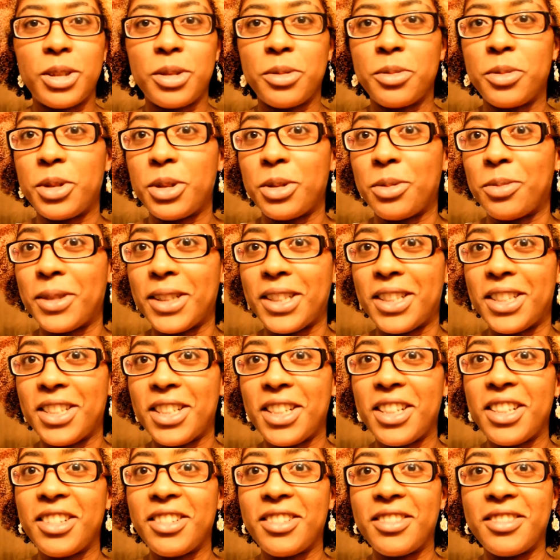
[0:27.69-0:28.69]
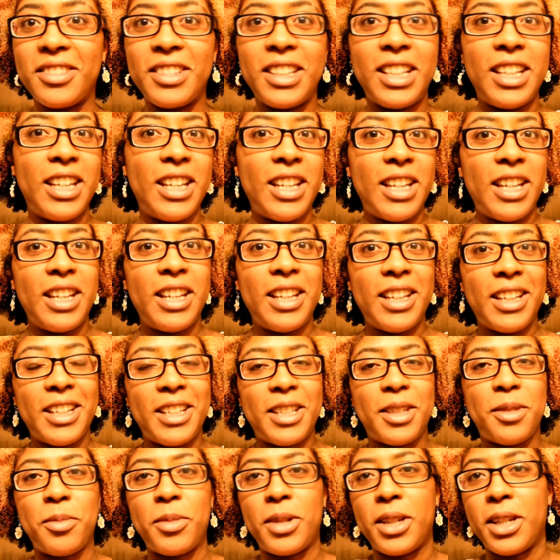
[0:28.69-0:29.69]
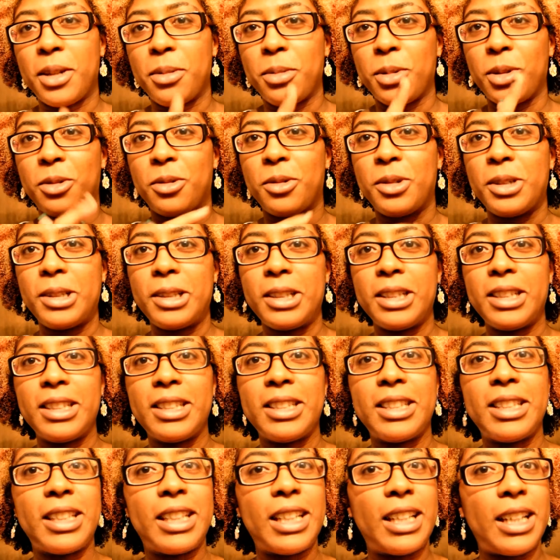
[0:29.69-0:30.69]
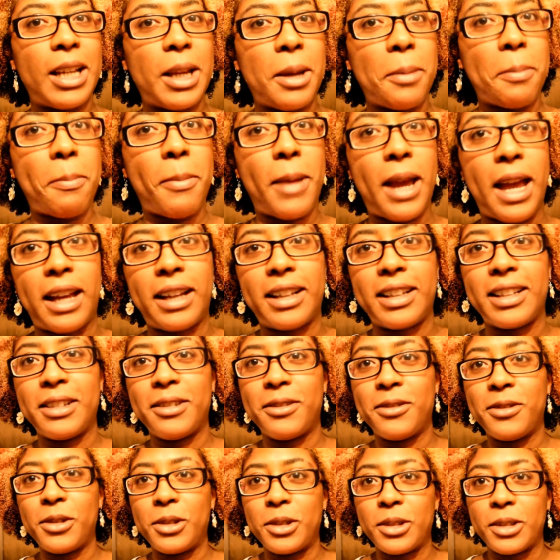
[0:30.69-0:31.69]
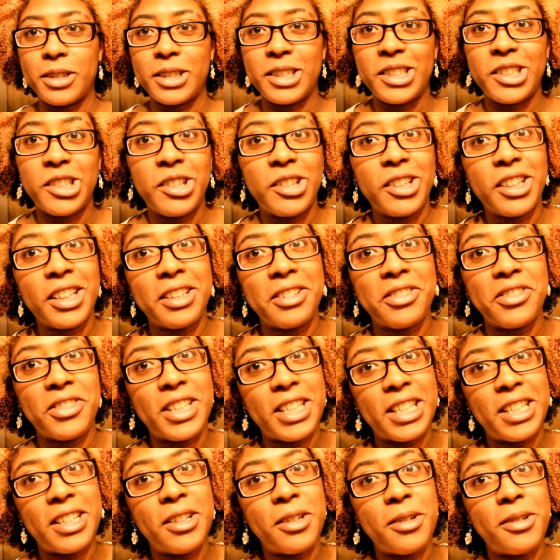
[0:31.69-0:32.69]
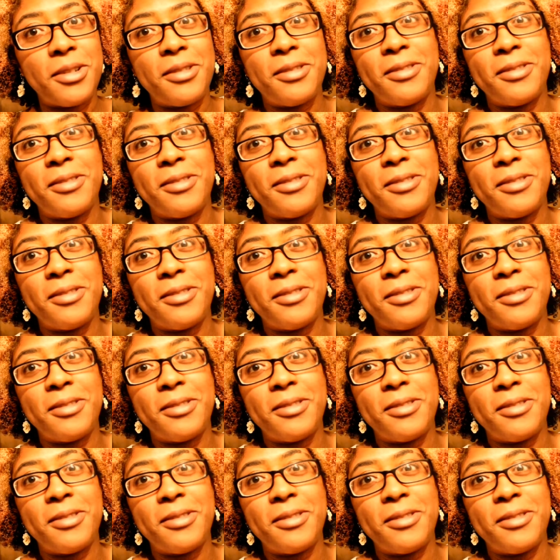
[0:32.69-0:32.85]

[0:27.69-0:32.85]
welcome to my channel. It's me, Epic Realist, and I'm back for a talking video.